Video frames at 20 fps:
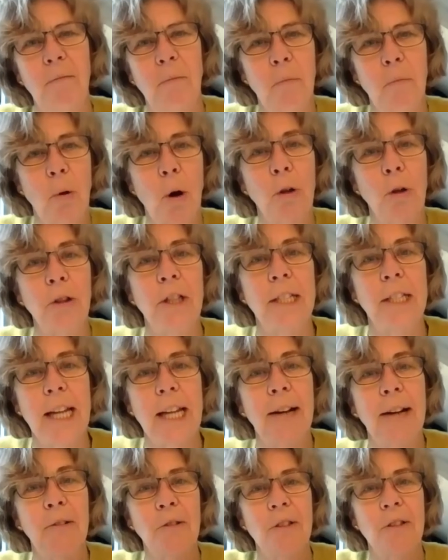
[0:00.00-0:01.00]
broadened
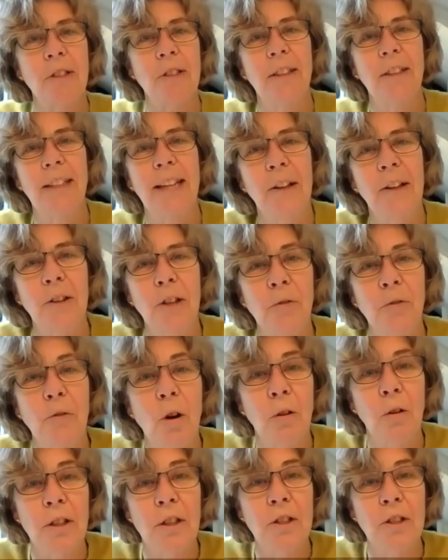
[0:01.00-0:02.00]
out now that you've
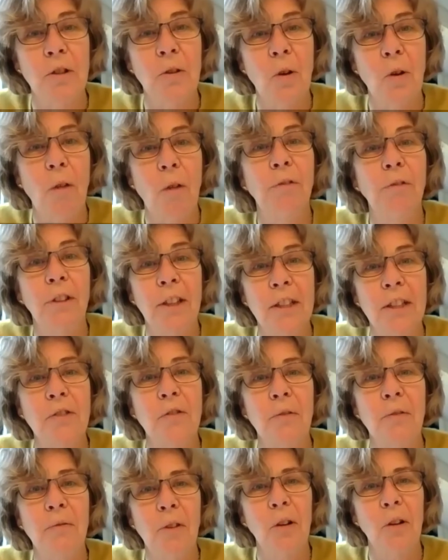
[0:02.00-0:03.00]
got this new confidence
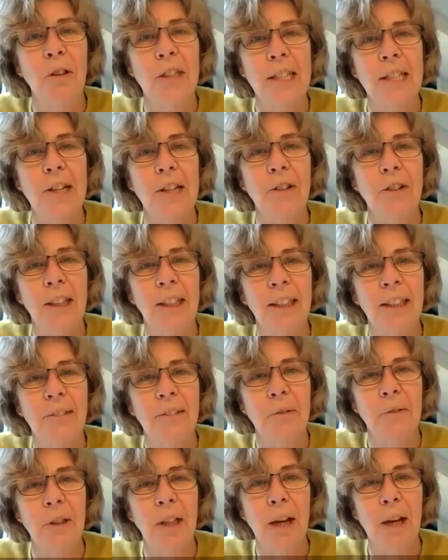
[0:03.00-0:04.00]
from volunteering.
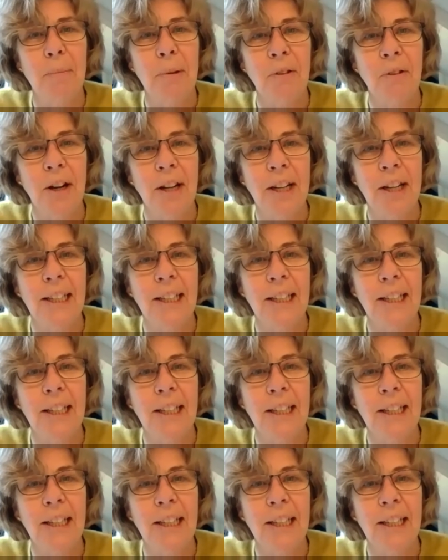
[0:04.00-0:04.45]
Would that be right?